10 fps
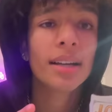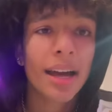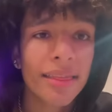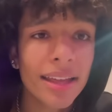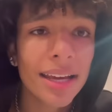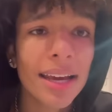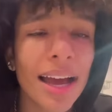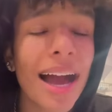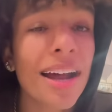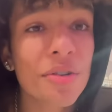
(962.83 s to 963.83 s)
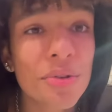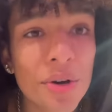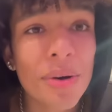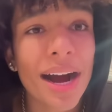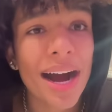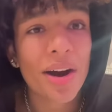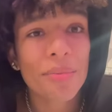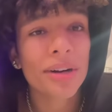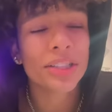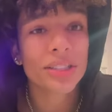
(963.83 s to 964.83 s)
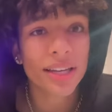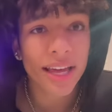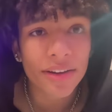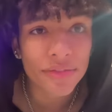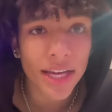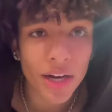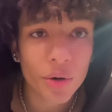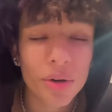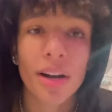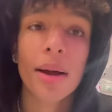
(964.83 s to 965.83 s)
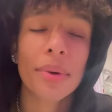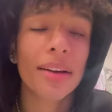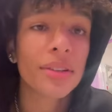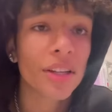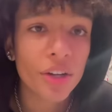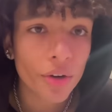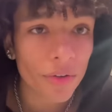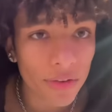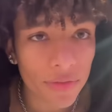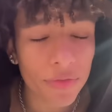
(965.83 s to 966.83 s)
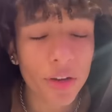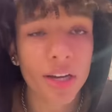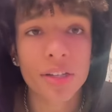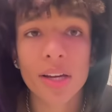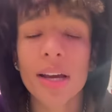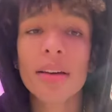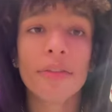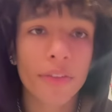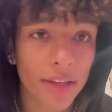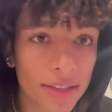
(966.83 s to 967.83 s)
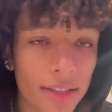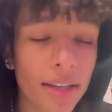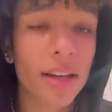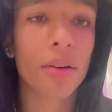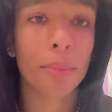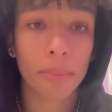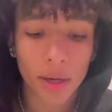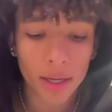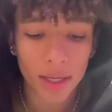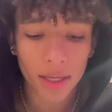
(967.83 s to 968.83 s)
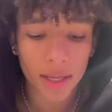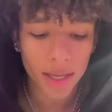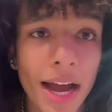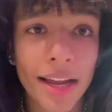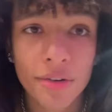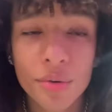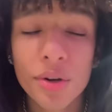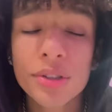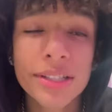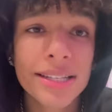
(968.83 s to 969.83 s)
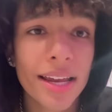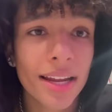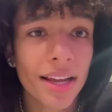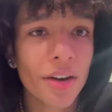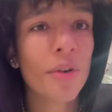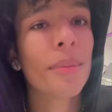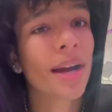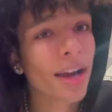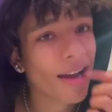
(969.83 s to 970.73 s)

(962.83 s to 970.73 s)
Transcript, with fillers: I think, I don't know how much left I owe her. I'm gonna have to look over the footage, fix it later, but I do know she said it on my,